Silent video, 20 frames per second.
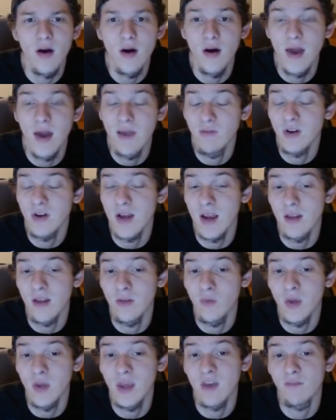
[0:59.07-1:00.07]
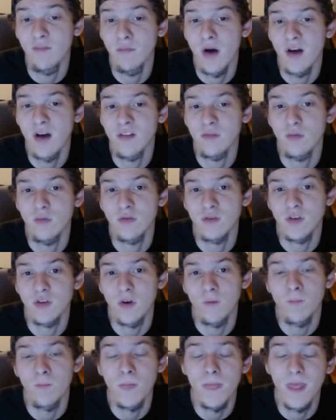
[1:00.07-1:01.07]
every day of the week if possible.
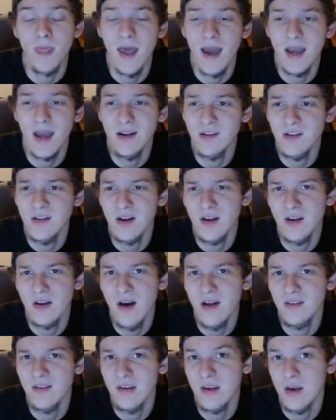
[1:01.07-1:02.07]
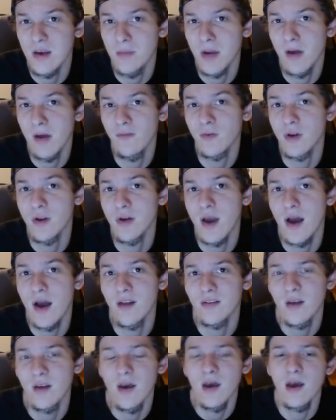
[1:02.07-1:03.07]
So I got a ton of content coming out for you
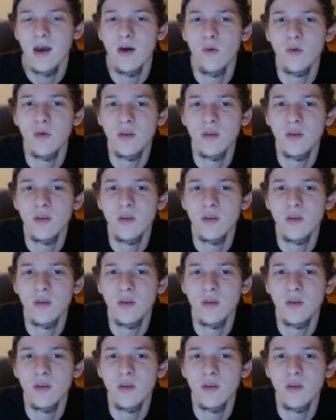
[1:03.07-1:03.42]
guys. Would